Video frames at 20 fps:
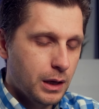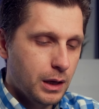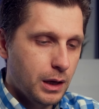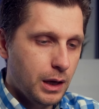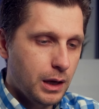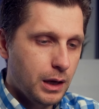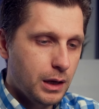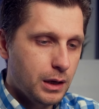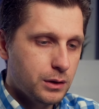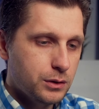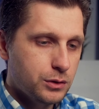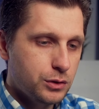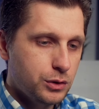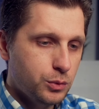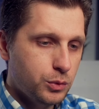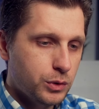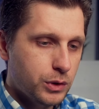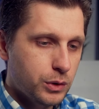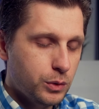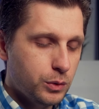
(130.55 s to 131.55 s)
and you
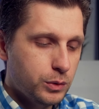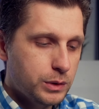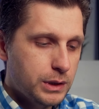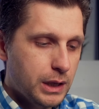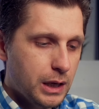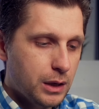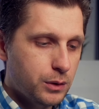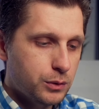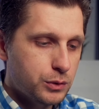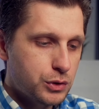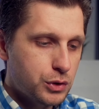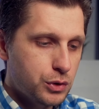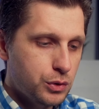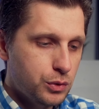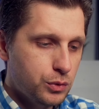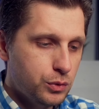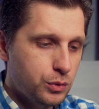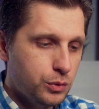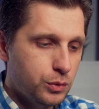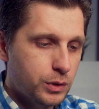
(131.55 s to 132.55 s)
want to go down
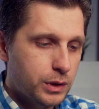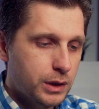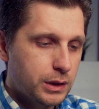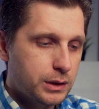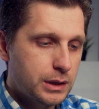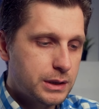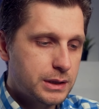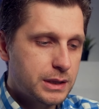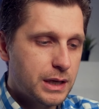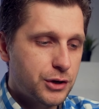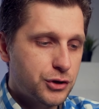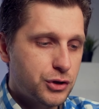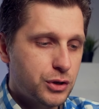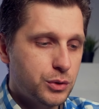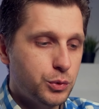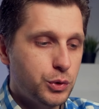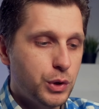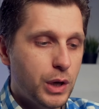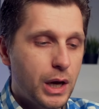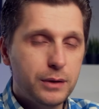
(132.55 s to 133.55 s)
to the section
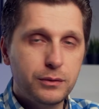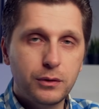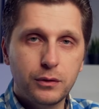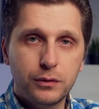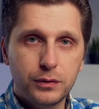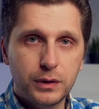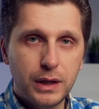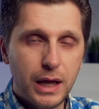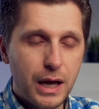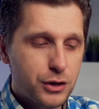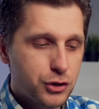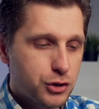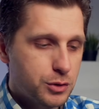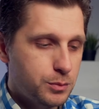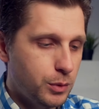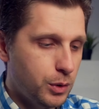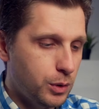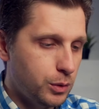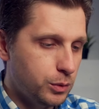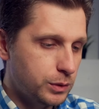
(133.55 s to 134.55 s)
where you have a flash
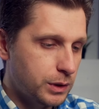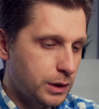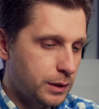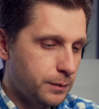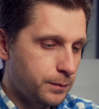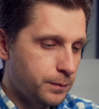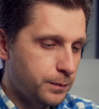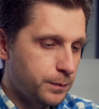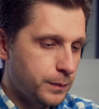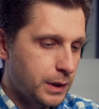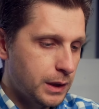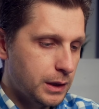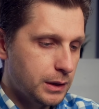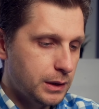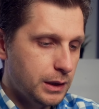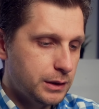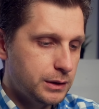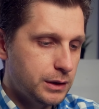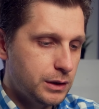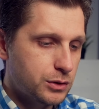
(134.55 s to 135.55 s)
mode
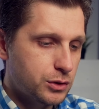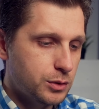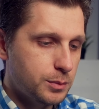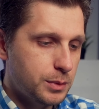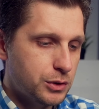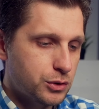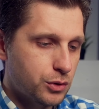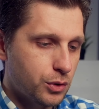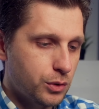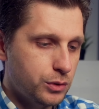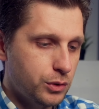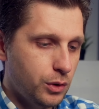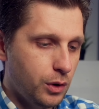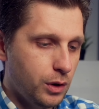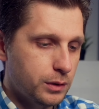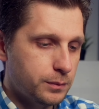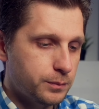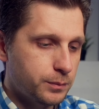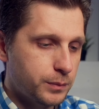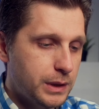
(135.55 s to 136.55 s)
that needs to be turned
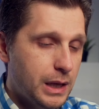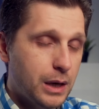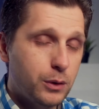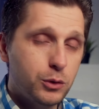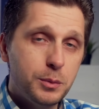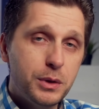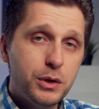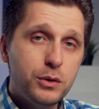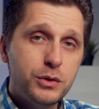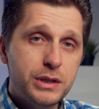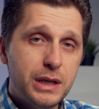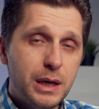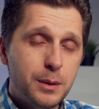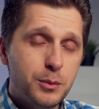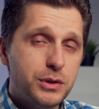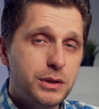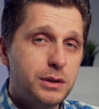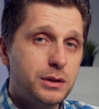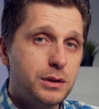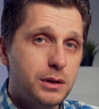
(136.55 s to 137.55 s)
on. Now in mirrorless
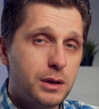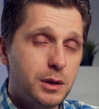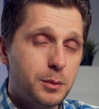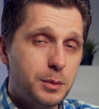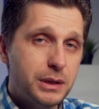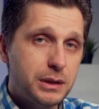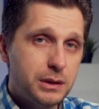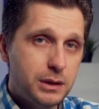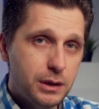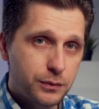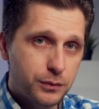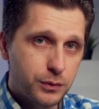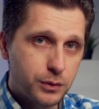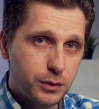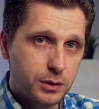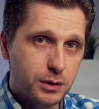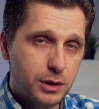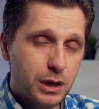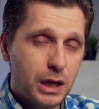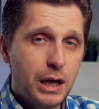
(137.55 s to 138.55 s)
cameras it's a little bit
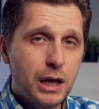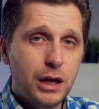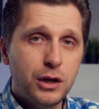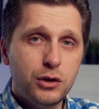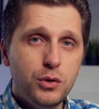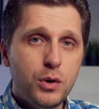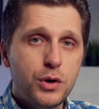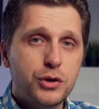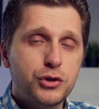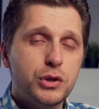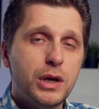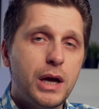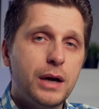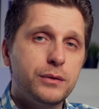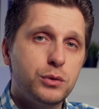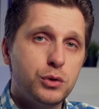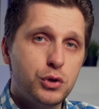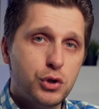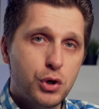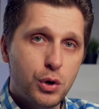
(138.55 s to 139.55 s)
different. You actually have
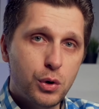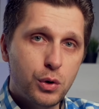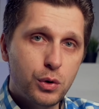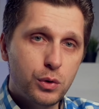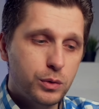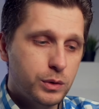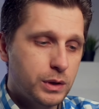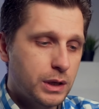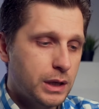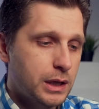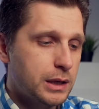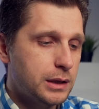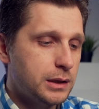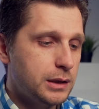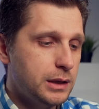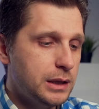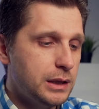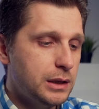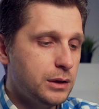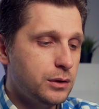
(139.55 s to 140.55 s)
to turn
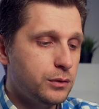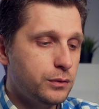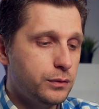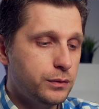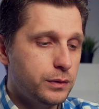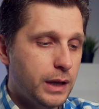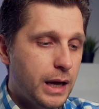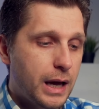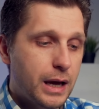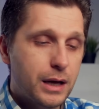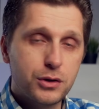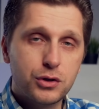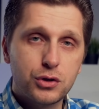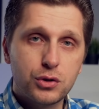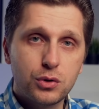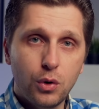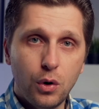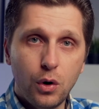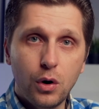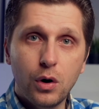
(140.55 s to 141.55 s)
the flash
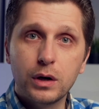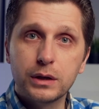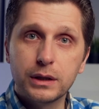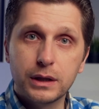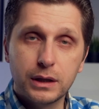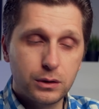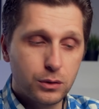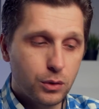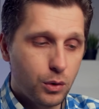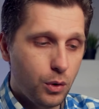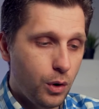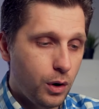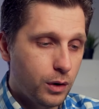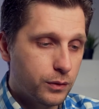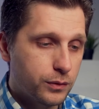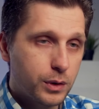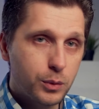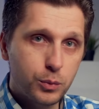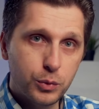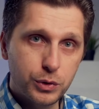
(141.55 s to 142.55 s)
on and
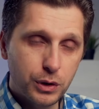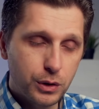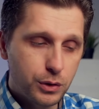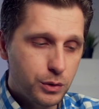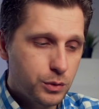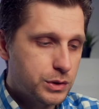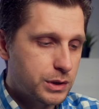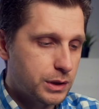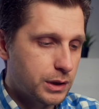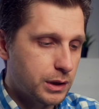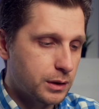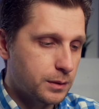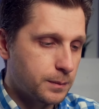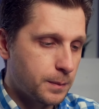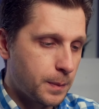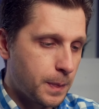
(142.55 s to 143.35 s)
off when you're using it.